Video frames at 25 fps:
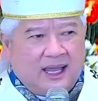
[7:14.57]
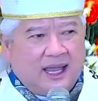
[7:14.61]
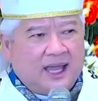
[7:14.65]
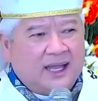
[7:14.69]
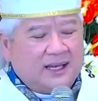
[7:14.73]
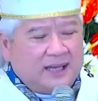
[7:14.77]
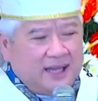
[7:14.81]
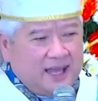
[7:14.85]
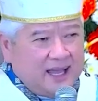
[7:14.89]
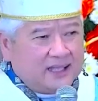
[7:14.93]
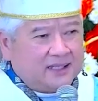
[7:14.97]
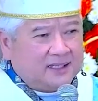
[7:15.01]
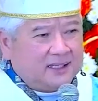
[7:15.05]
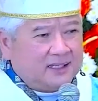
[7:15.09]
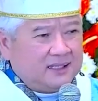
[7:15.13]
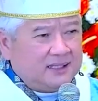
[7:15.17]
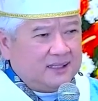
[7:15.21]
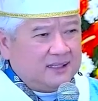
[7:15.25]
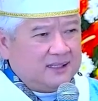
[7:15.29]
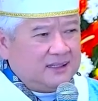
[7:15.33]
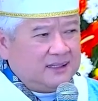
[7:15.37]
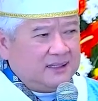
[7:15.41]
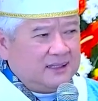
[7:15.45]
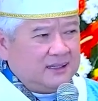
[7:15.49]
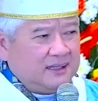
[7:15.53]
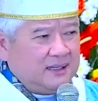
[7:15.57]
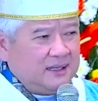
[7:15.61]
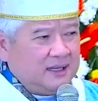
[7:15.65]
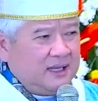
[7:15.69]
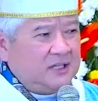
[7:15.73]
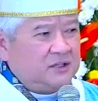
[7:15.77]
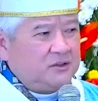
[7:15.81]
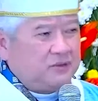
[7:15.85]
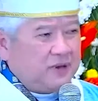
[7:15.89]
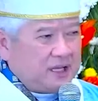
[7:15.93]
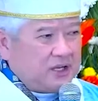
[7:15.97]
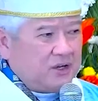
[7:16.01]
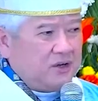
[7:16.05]
And yet,
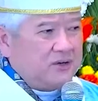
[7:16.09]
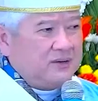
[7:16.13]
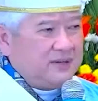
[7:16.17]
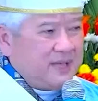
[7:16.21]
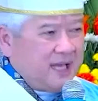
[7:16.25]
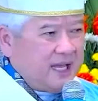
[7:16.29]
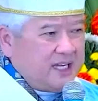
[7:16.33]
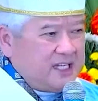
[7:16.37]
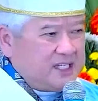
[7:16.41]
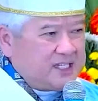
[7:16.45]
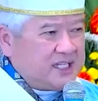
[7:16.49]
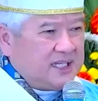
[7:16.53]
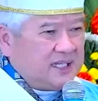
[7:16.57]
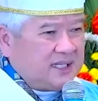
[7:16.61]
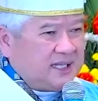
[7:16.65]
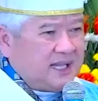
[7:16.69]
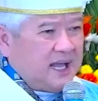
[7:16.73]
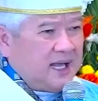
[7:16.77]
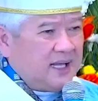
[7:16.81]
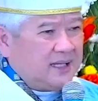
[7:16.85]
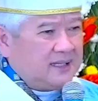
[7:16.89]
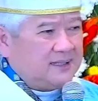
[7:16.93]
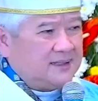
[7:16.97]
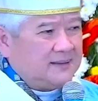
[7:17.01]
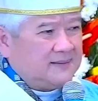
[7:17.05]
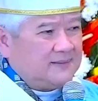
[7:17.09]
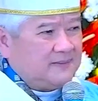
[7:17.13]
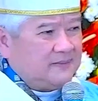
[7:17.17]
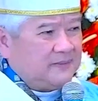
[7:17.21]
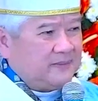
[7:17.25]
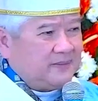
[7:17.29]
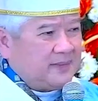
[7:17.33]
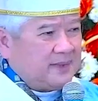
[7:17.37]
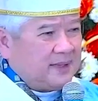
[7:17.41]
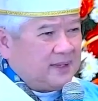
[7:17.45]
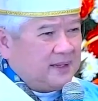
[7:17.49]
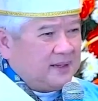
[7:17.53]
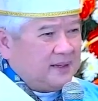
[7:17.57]
in recognizing that,
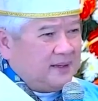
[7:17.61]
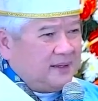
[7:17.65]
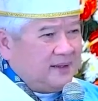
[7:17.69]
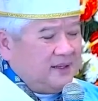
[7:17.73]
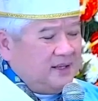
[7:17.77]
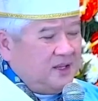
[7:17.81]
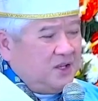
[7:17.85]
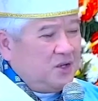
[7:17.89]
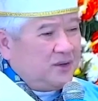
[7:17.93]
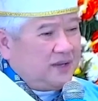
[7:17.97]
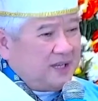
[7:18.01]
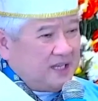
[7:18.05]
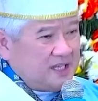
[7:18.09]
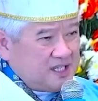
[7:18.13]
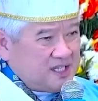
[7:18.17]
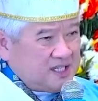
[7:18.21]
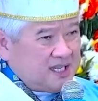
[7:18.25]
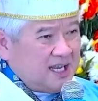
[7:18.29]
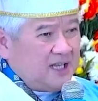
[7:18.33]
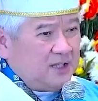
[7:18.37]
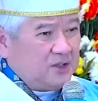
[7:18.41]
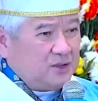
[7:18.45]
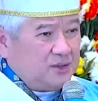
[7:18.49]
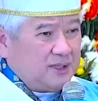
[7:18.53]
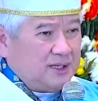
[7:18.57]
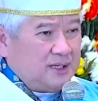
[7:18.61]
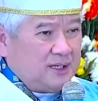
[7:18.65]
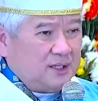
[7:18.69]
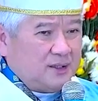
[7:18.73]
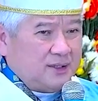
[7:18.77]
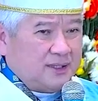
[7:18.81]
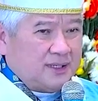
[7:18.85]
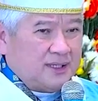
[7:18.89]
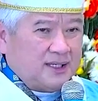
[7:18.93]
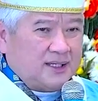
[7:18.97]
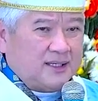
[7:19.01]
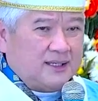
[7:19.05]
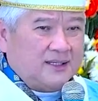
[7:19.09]
you can say to the
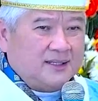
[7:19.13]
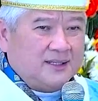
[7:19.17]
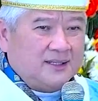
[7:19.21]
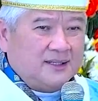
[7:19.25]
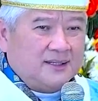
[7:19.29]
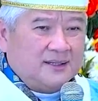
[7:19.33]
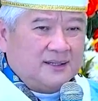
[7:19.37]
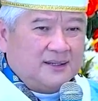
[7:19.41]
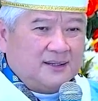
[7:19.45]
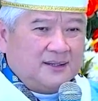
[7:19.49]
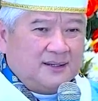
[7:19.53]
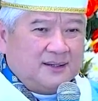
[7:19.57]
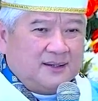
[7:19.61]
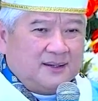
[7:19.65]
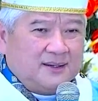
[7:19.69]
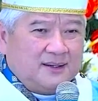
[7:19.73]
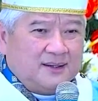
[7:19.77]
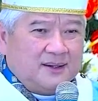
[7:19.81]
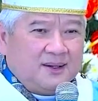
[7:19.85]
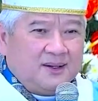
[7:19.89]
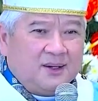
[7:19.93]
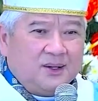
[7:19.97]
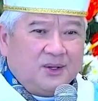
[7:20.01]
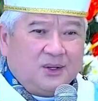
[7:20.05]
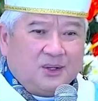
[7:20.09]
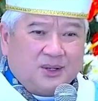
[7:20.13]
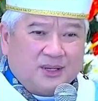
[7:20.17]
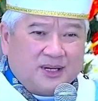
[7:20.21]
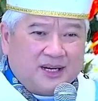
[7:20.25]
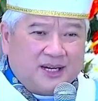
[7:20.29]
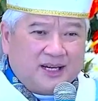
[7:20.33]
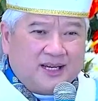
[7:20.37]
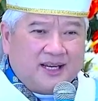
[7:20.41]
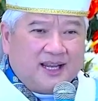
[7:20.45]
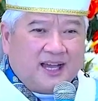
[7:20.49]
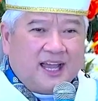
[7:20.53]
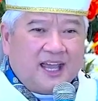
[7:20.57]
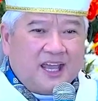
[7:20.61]
Lord,
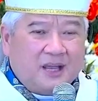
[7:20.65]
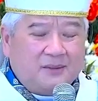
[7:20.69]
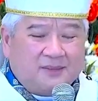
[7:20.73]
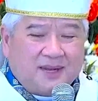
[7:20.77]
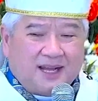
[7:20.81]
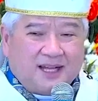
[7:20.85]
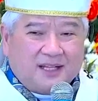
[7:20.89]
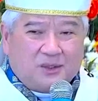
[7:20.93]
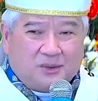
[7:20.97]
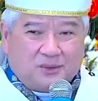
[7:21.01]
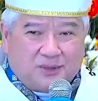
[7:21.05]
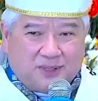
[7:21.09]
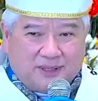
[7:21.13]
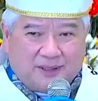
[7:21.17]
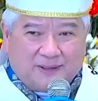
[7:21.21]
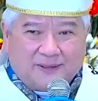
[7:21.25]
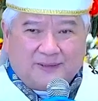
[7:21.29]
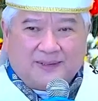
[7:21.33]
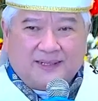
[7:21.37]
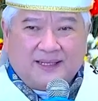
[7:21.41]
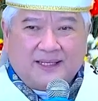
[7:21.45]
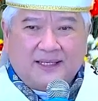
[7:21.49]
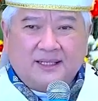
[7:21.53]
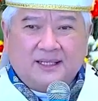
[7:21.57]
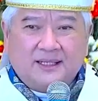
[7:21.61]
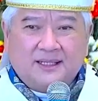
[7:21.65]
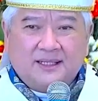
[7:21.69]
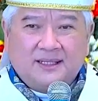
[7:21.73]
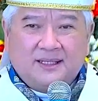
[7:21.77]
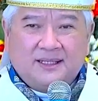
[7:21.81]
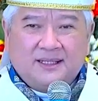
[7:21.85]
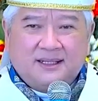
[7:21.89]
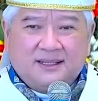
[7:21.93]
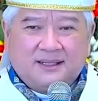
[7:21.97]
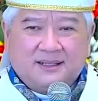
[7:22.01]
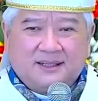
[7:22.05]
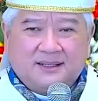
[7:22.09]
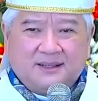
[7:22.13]
Lord, I am not worthy,
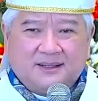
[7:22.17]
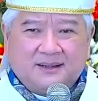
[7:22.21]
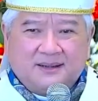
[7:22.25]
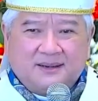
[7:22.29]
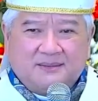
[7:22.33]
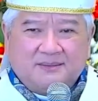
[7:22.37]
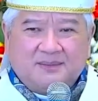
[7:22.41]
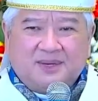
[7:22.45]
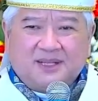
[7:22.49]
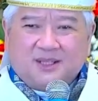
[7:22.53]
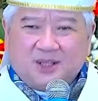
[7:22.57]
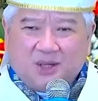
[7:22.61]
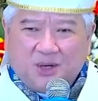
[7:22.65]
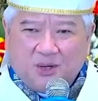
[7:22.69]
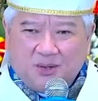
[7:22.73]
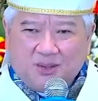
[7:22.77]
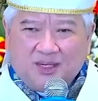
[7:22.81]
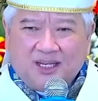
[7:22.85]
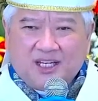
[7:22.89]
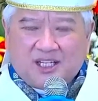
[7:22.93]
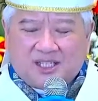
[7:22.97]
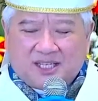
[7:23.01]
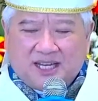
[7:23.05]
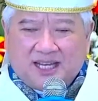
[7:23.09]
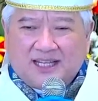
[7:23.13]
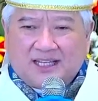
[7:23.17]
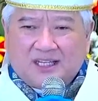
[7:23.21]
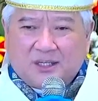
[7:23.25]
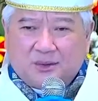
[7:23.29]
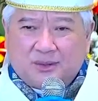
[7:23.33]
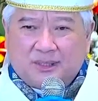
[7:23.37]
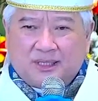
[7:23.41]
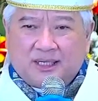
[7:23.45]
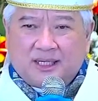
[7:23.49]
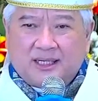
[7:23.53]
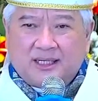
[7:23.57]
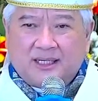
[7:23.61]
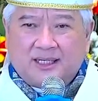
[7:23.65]
but only say the
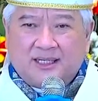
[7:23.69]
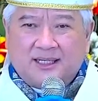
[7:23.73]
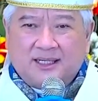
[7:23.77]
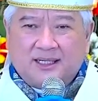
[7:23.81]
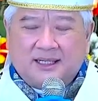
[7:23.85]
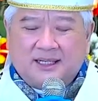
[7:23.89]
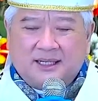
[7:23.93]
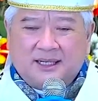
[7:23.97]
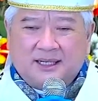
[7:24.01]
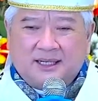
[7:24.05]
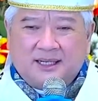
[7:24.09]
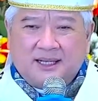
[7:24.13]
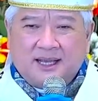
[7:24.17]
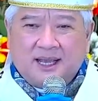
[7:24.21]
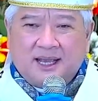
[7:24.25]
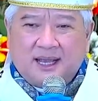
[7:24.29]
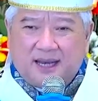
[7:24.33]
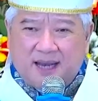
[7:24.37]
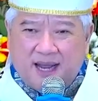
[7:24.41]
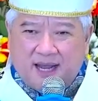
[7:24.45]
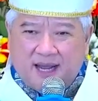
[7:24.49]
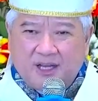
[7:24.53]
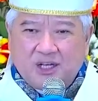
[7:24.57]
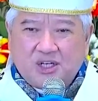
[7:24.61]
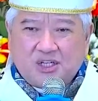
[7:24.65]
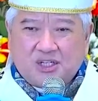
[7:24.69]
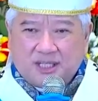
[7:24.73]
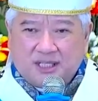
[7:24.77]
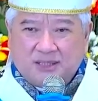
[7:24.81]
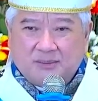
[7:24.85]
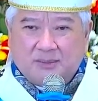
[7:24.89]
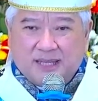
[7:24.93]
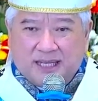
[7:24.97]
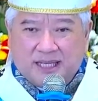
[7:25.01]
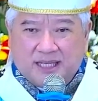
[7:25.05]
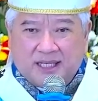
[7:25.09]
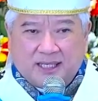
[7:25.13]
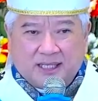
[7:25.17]
word, and I shall
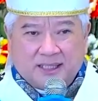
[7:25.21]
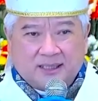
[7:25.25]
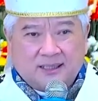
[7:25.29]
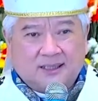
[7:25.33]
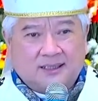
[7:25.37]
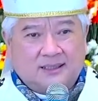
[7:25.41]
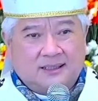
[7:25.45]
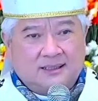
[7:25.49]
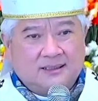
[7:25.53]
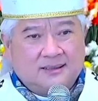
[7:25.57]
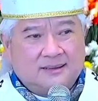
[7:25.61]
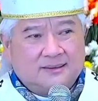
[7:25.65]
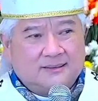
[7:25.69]
be healed.